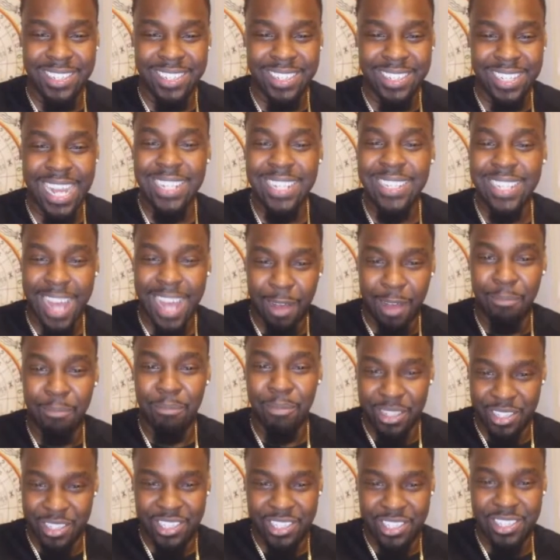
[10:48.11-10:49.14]
That's how
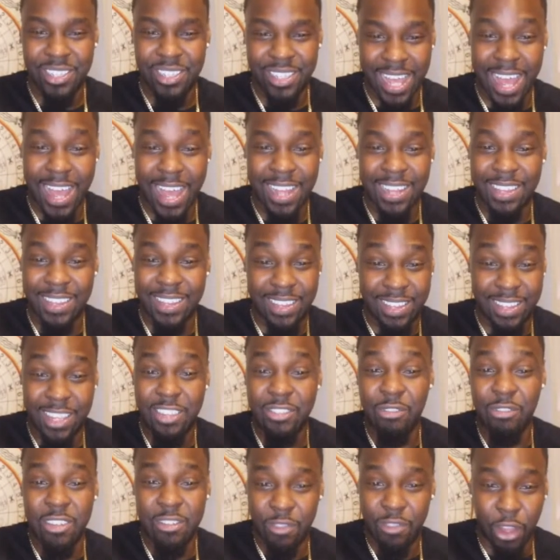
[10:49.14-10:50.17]
much,
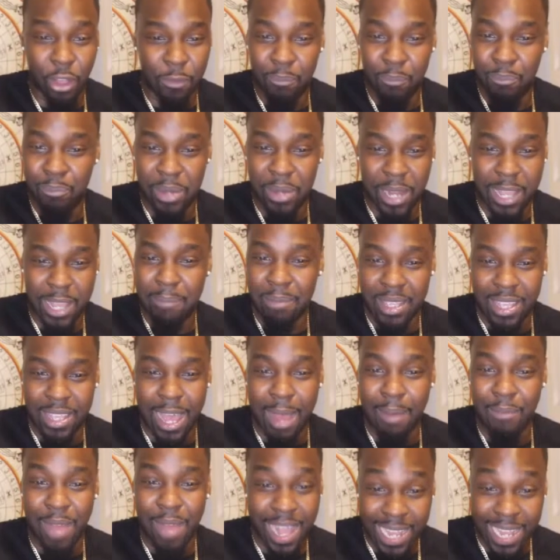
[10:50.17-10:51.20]
don't play me.
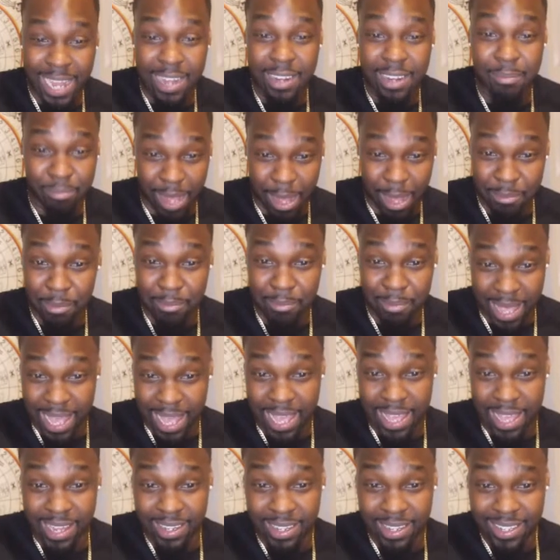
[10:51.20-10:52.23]
I'm a
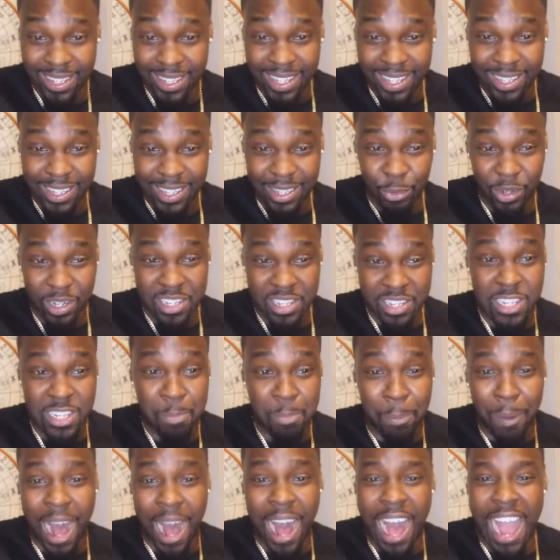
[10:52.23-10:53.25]
man with a
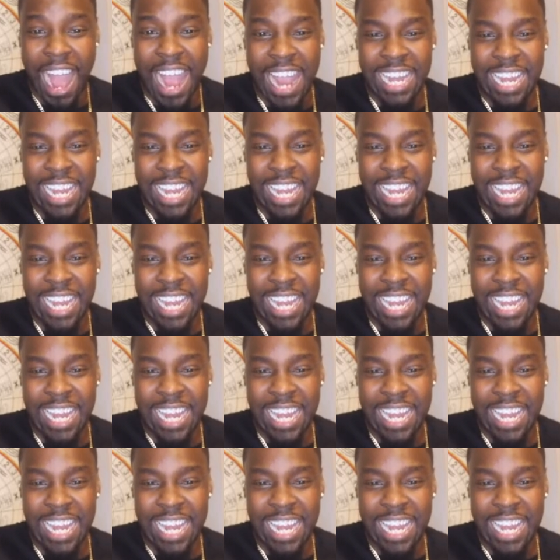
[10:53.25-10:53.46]
spine.